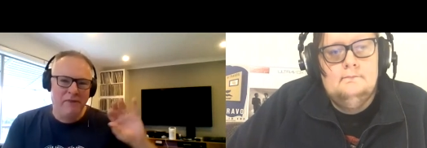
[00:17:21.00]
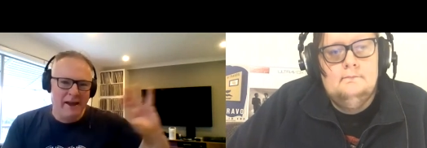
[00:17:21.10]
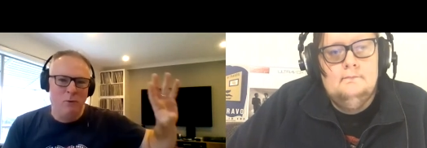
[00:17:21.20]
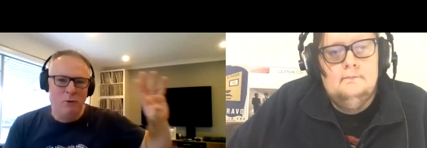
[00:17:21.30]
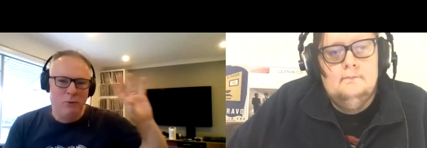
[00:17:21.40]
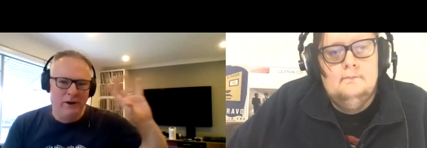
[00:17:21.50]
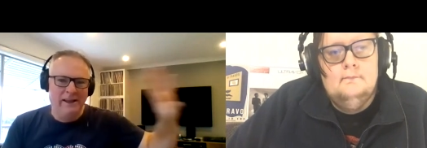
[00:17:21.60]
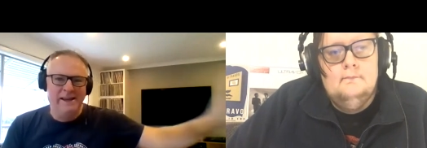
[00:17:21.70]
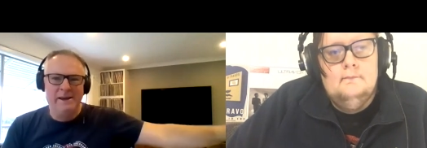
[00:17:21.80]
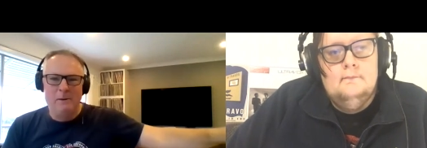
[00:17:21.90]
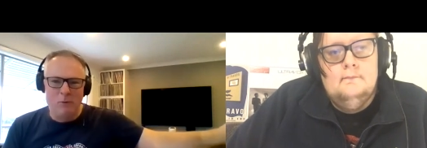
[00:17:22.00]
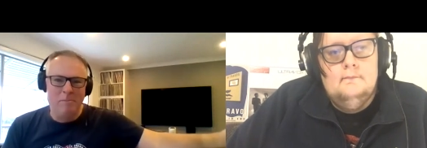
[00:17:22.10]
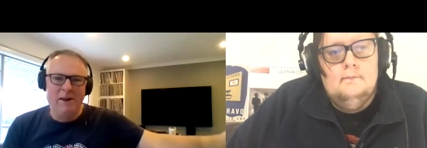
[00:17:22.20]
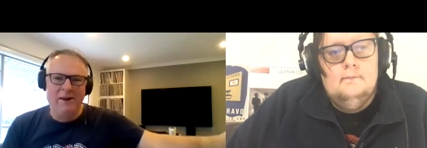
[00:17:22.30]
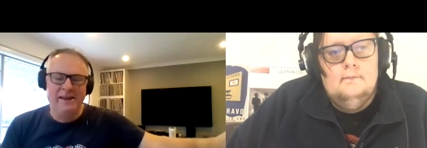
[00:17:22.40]
Speaker 1: that they were really
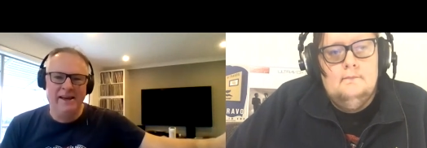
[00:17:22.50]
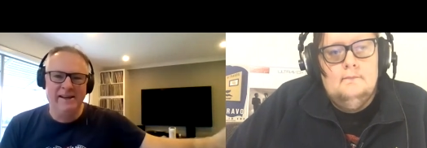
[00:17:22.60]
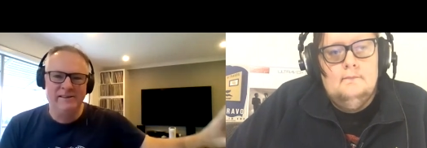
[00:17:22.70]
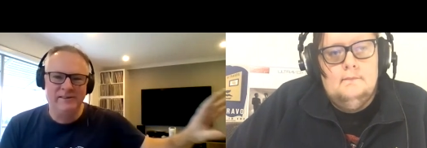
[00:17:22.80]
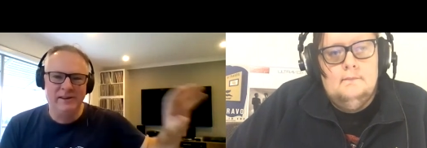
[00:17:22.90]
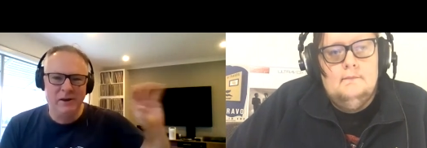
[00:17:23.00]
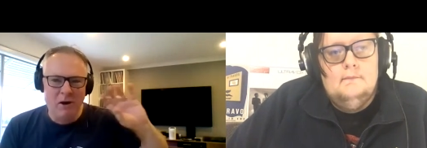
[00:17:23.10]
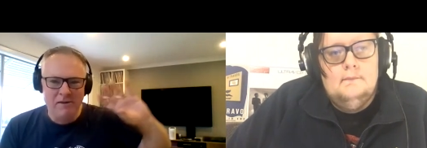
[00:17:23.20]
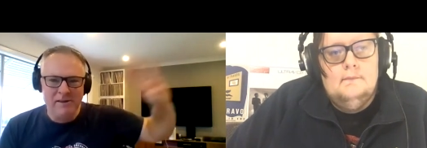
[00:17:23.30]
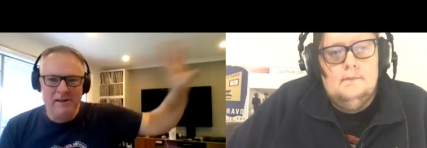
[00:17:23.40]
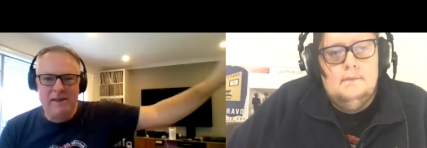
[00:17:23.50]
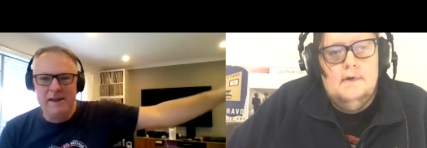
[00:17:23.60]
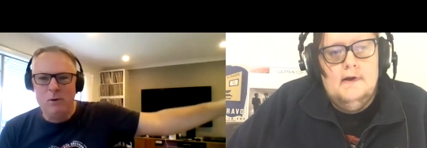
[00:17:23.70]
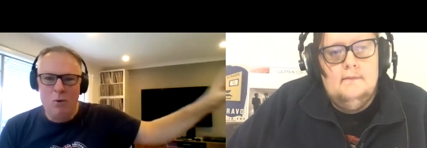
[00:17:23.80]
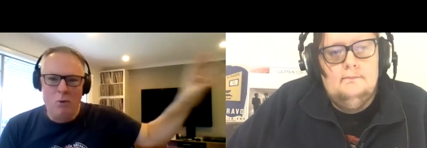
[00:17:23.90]
rebelling against. And I think
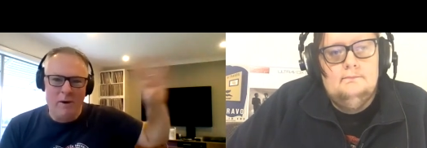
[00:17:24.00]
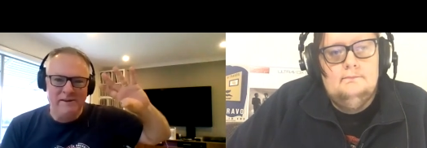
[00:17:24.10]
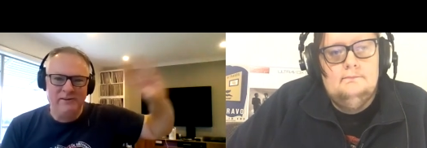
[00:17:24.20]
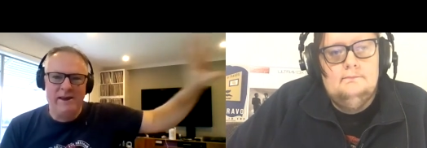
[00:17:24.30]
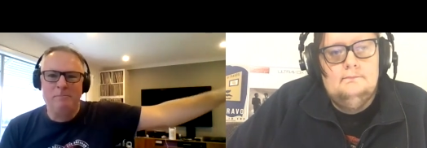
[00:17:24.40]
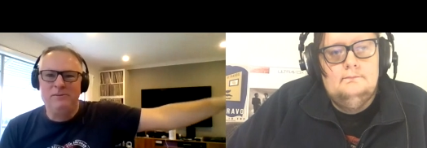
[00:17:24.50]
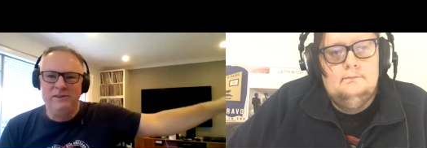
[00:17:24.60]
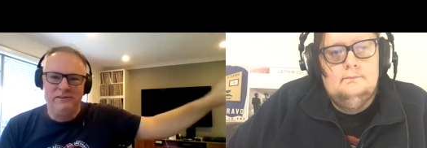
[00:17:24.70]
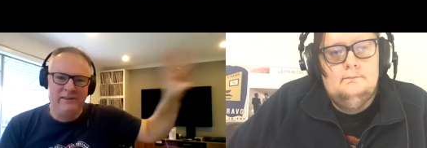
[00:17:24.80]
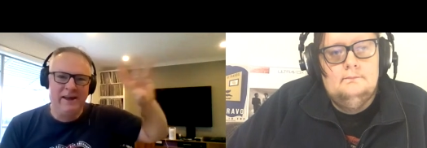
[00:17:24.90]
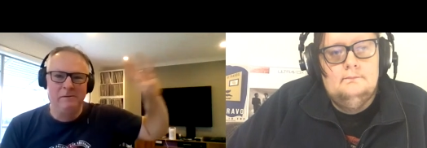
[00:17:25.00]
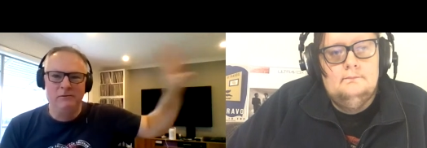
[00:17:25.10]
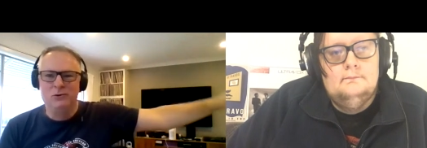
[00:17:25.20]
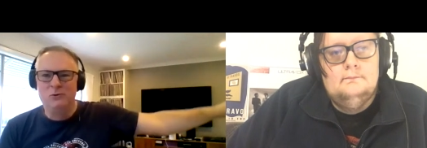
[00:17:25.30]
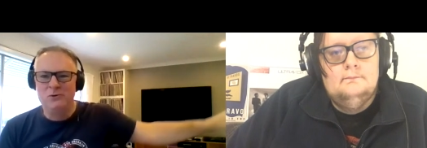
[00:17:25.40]
they yeah. always tapped into
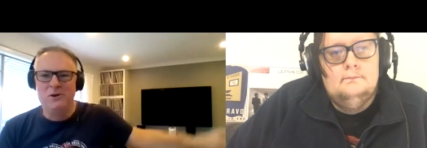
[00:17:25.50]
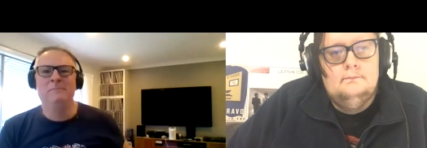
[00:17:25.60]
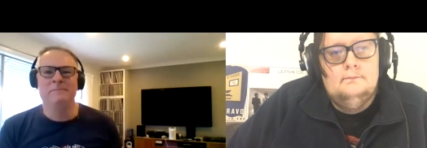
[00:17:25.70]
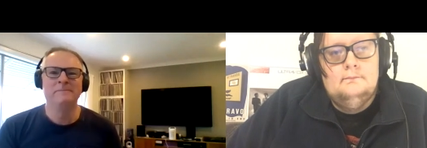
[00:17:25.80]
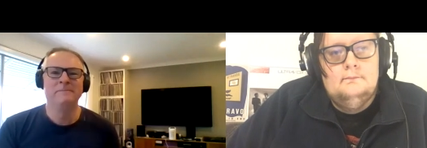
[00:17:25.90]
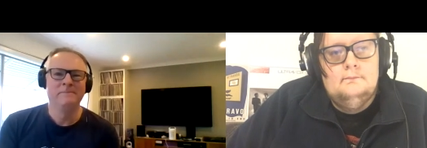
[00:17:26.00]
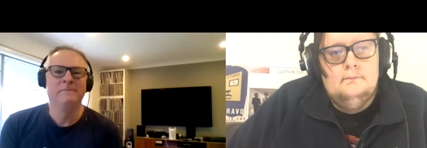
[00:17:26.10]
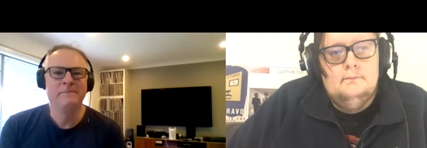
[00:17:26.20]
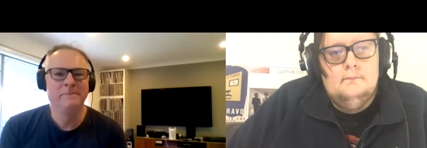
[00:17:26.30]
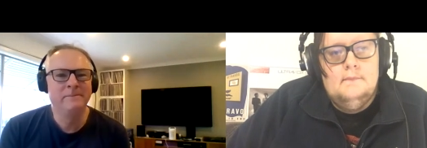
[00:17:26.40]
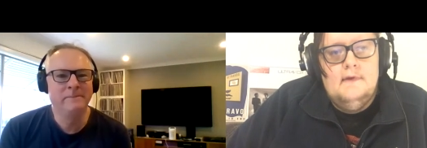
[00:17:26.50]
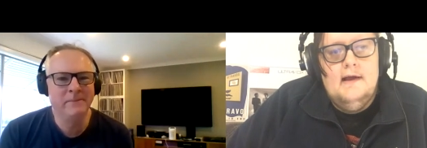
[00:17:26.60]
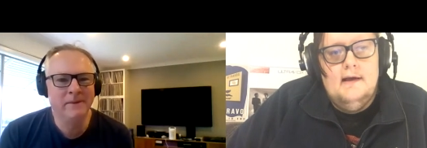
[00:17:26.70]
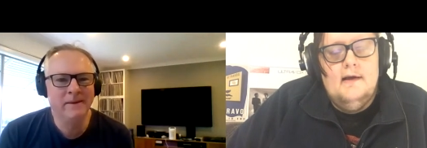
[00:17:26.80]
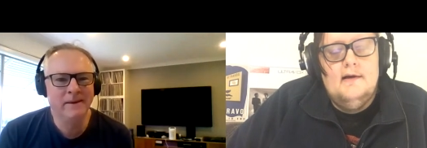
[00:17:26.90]
that genre.
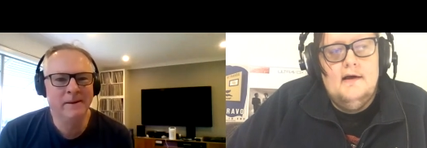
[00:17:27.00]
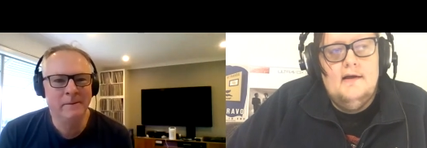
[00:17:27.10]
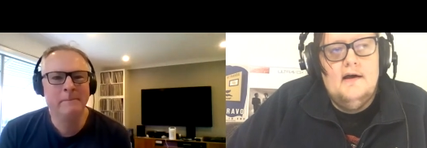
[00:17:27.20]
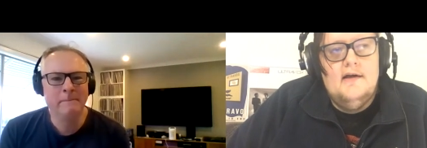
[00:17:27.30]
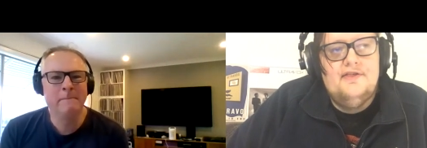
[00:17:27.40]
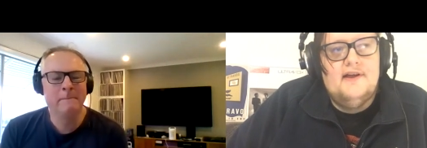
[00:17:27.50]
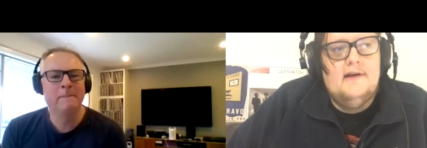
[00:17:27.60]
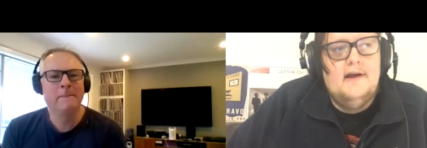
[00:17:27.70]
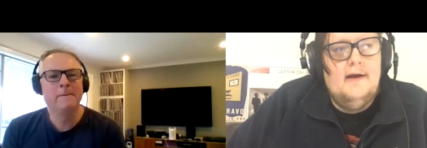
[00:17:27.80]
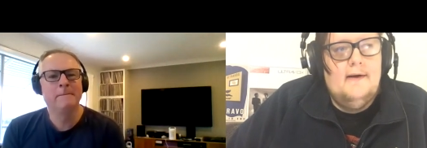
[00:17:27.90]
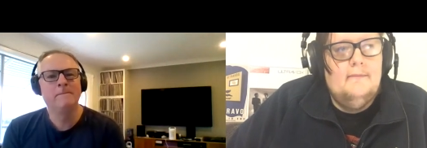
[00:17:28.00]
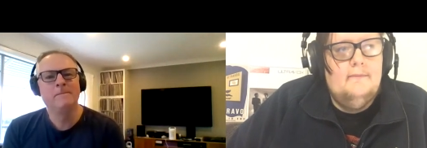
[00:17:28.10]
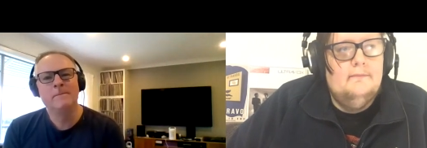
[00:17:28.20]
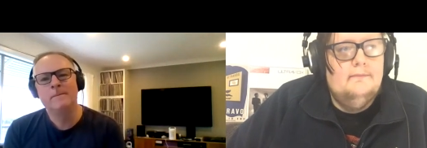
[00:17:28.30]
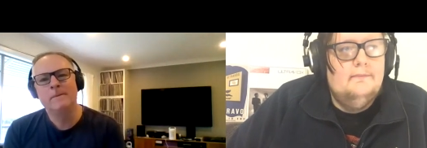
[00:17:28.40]
Speaker 2: Yeah. And I, I think
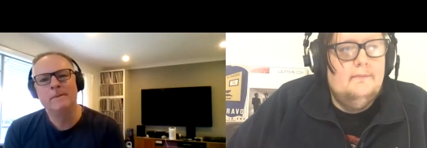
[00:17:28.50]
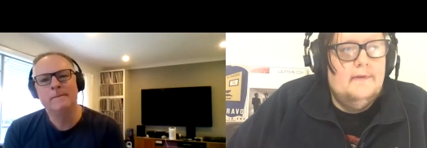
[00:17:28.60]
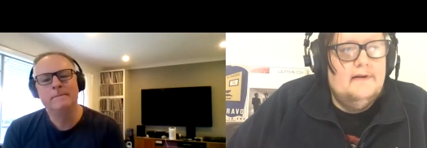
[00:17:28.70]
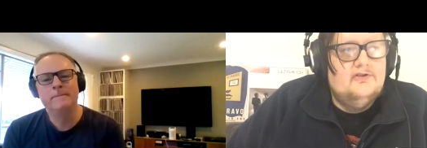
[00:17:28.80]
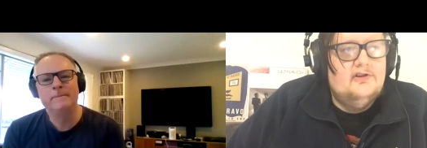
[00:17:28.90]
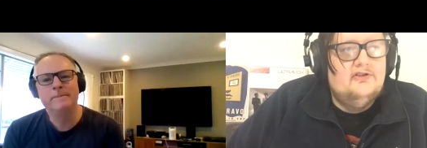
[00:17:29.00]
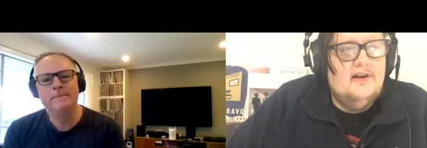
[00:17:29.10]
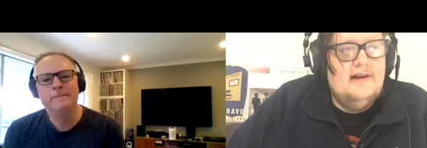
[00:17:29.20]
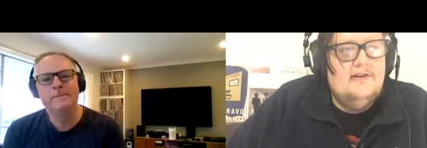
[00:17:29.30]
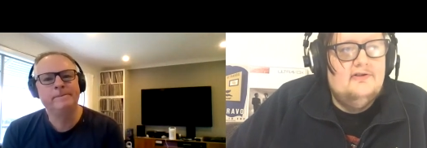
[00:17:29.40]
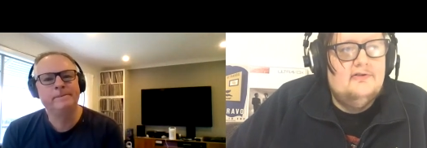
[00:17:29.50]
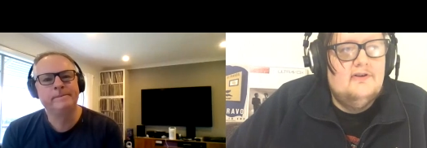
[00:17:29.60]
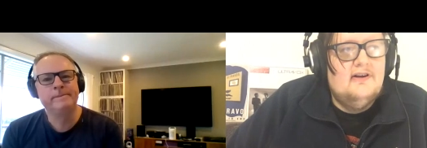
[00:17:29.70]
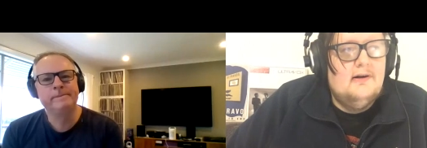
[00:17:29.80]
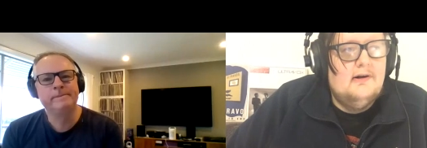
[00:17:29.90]
um, it's just a
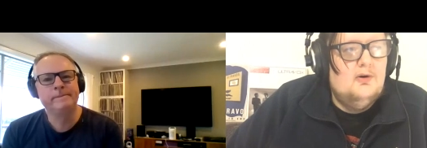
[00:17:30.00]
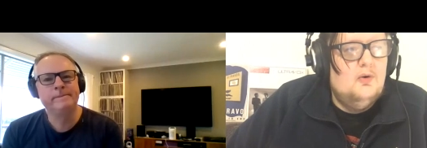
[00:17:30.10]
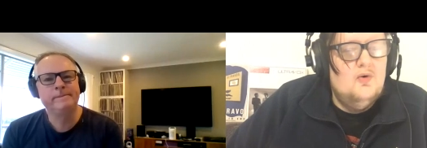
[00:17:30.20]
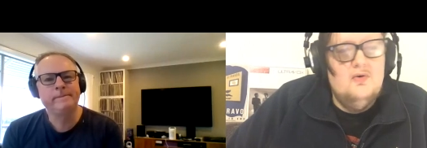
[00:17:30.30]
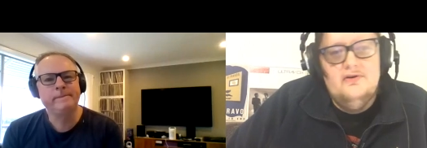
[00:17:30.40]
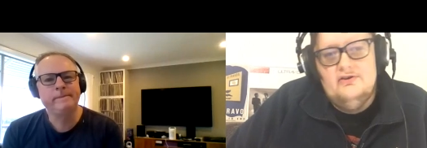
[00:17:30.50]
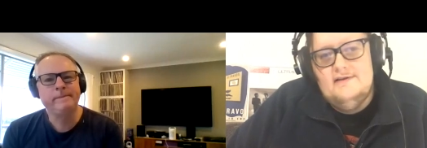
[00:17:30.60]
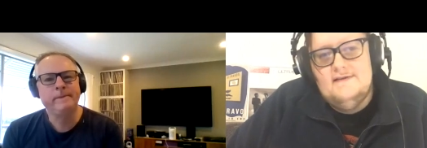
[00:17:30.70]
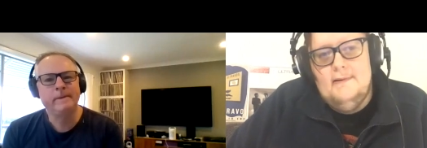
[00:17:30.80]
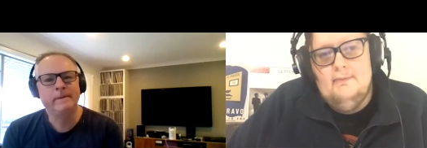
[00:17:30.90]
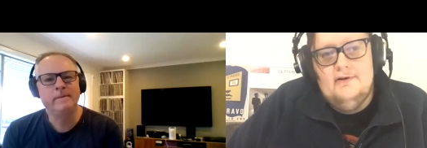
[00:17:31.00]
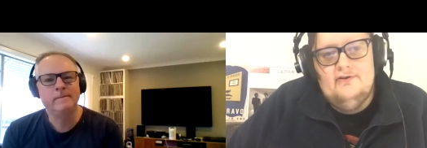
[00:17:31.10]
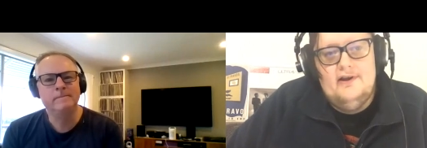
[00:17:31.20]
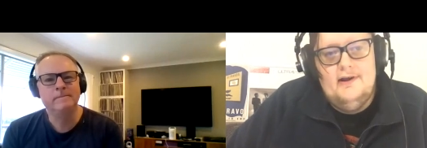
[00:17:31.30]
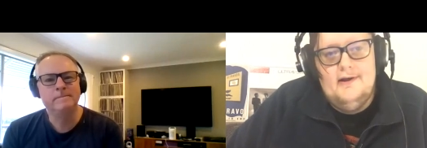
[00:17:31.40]
nice quote, isn't it, to be able
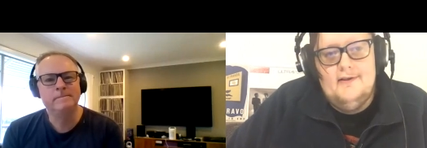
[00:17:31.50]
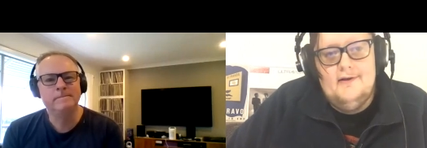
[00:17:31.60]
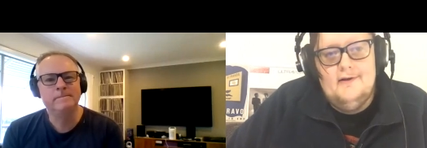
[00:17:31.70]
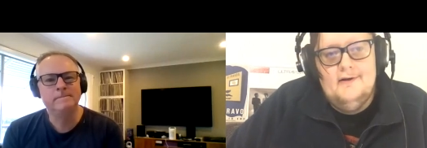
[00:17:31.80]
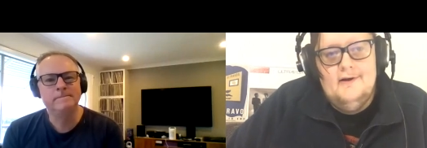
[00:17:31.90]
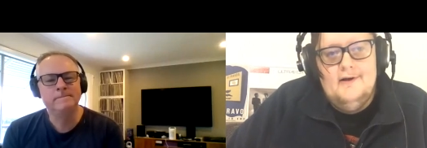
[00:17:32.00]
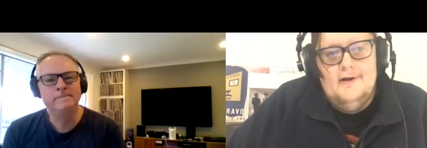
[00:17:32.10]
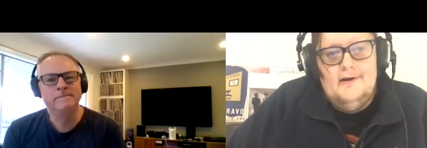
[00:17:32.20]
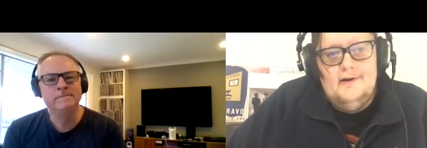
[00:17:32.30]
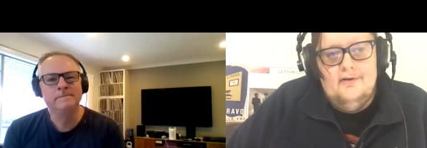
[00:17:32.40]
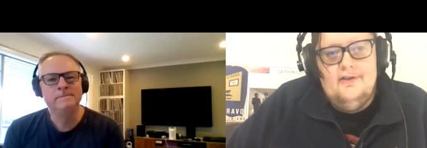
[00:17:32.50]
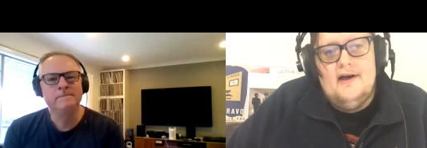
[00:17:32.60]
to say that you